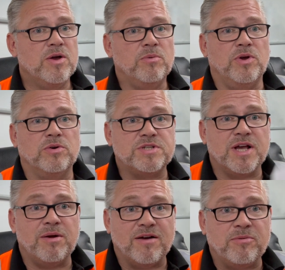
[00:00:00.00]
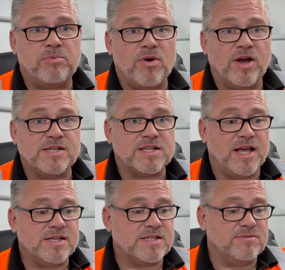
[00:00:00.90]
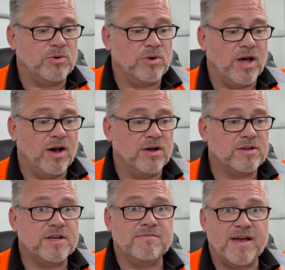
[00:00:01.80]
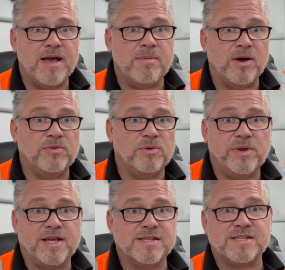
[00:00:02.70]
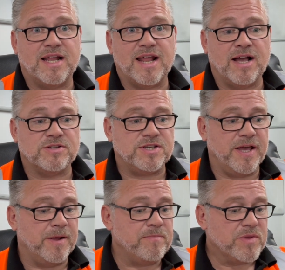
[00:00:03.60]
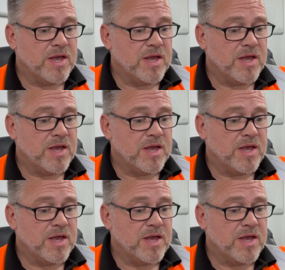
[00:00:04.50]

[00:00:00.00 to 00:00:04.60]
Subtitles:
We also have a price list of all our conveyor belt that we can send out to you,